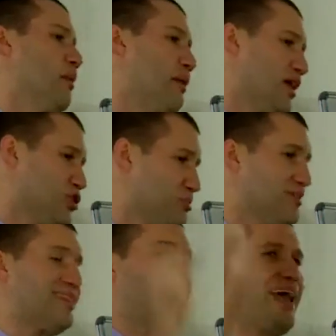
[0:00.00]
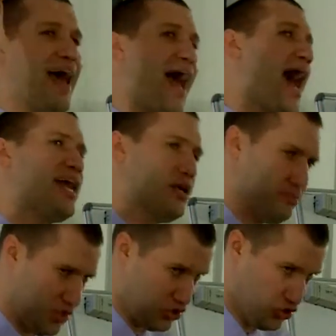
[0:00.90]
the punishment that
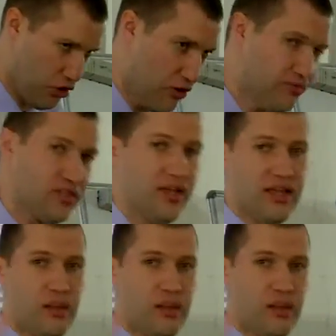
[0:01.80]
Adam deserved,